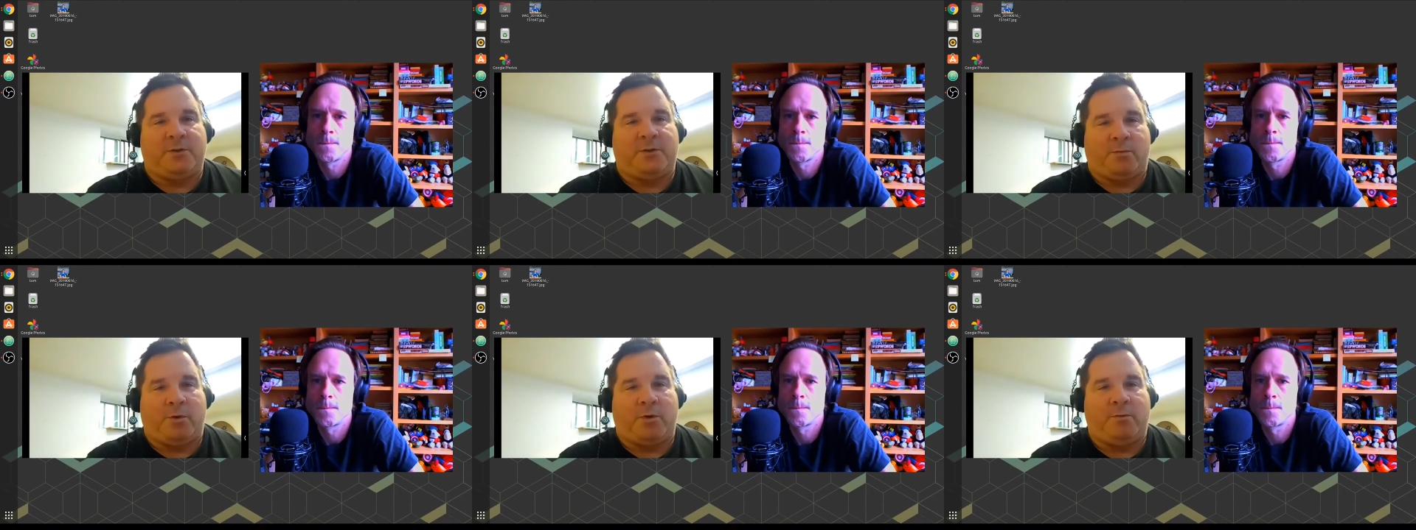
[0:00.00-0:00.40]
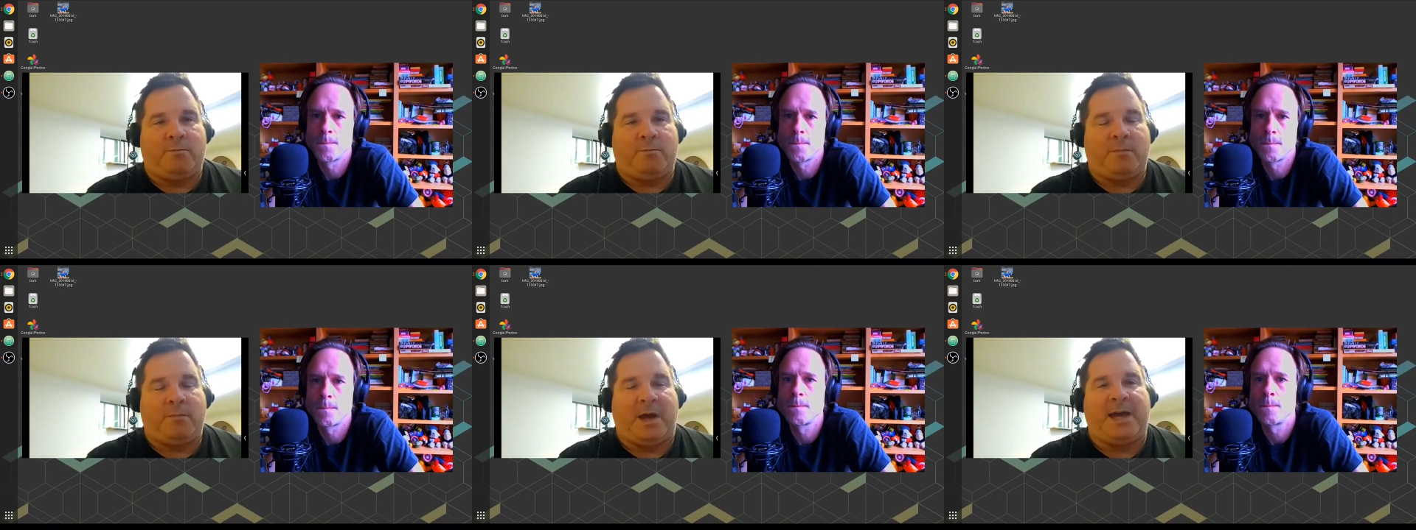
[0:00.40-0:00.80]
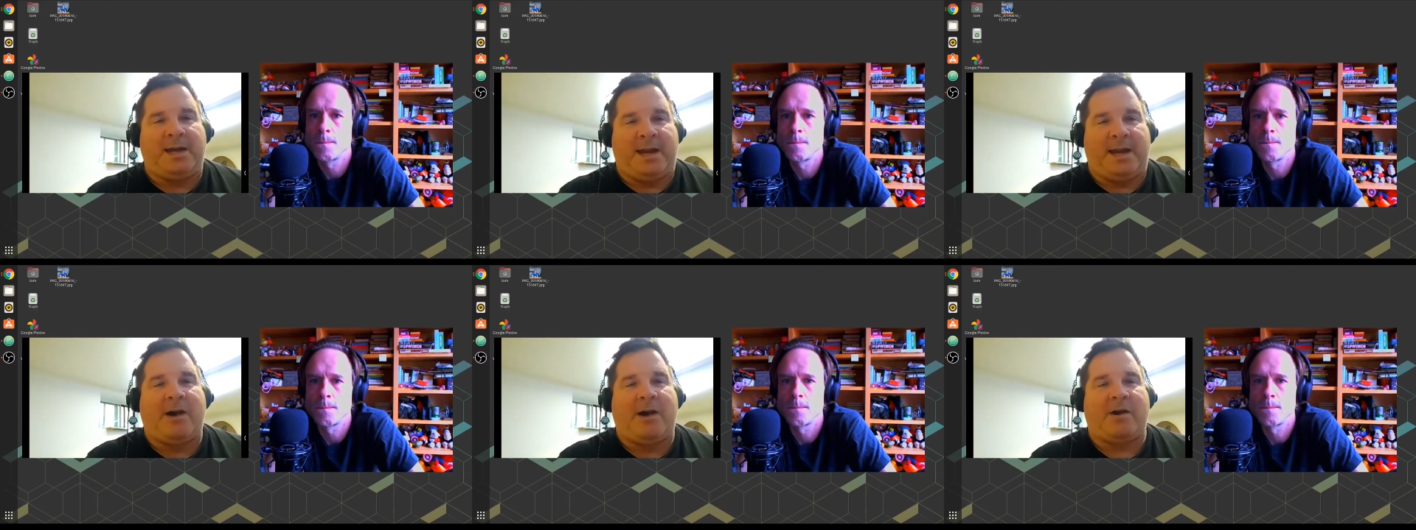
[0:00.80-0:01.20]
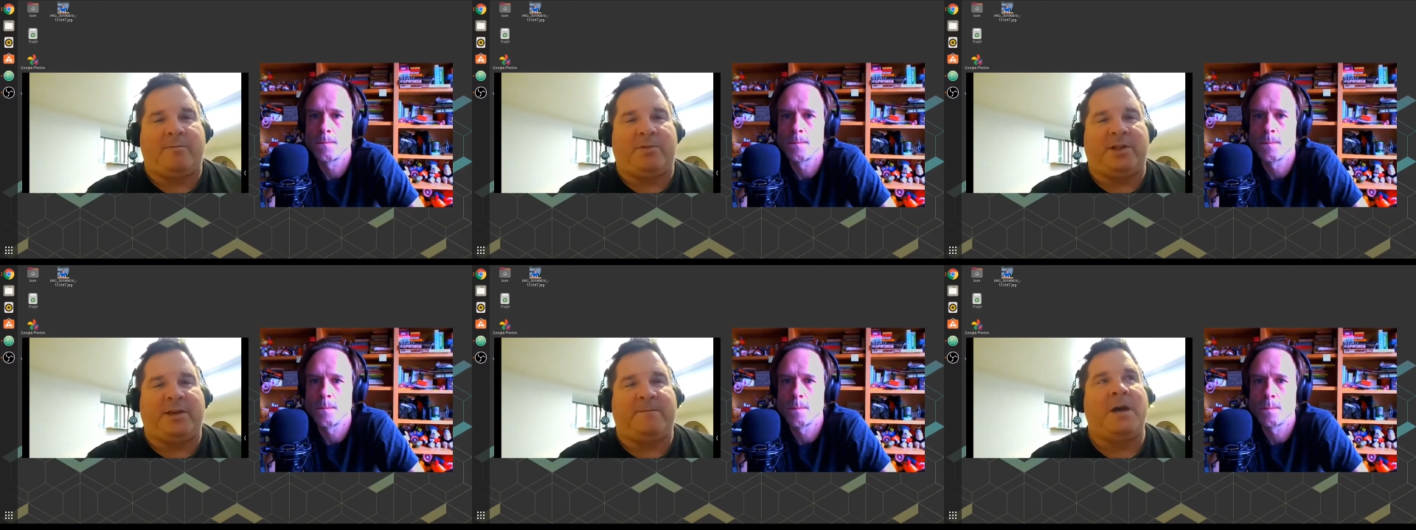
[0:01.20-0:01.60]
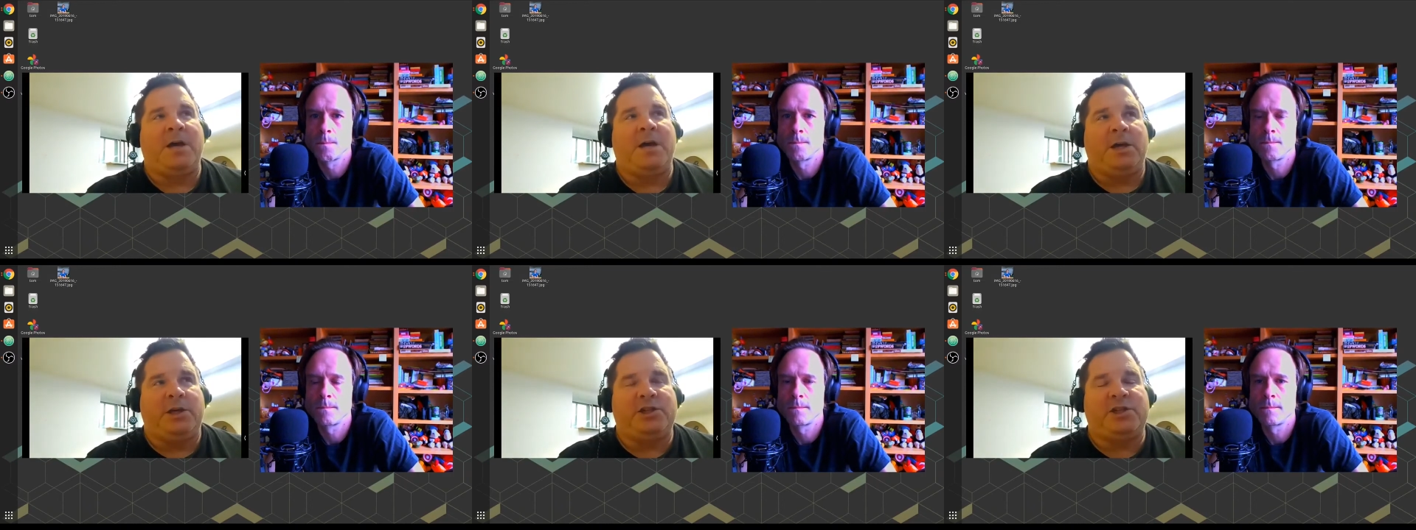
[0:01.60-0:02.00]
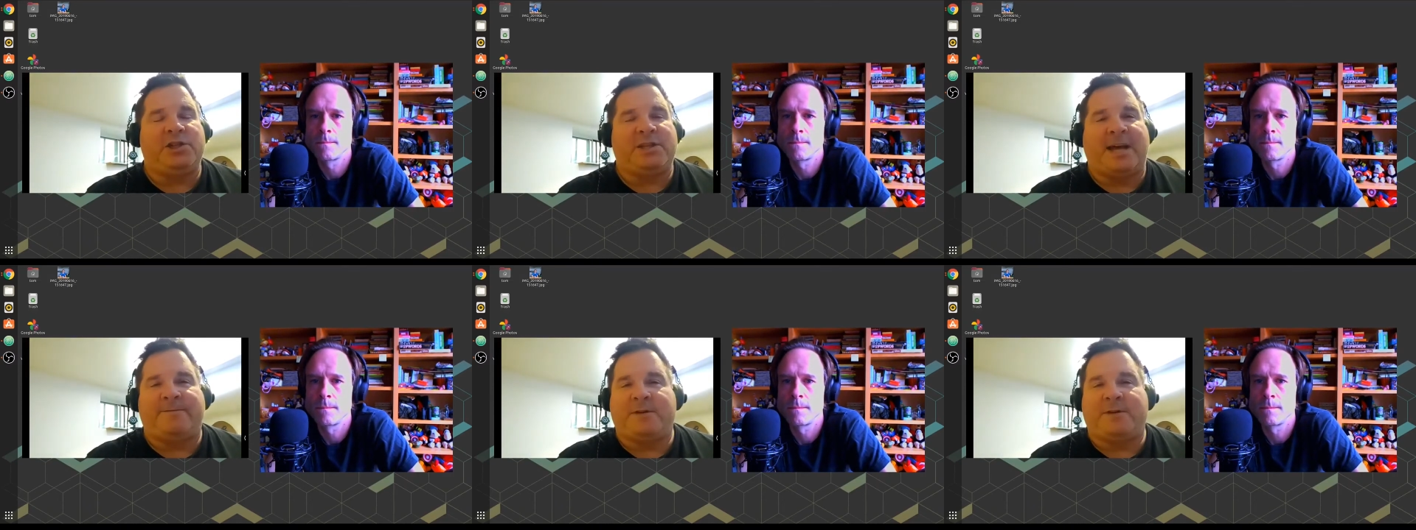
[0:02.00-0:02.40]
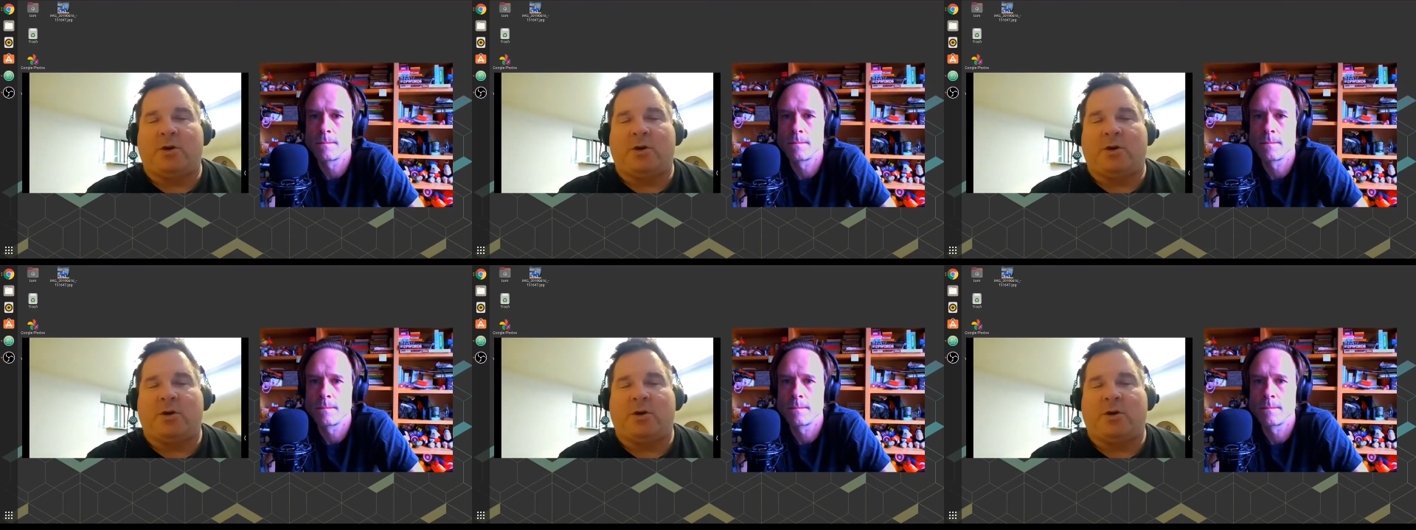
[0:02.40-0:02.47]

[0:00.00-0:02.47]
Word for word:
Speaker 1: in the room. And now I believe you just have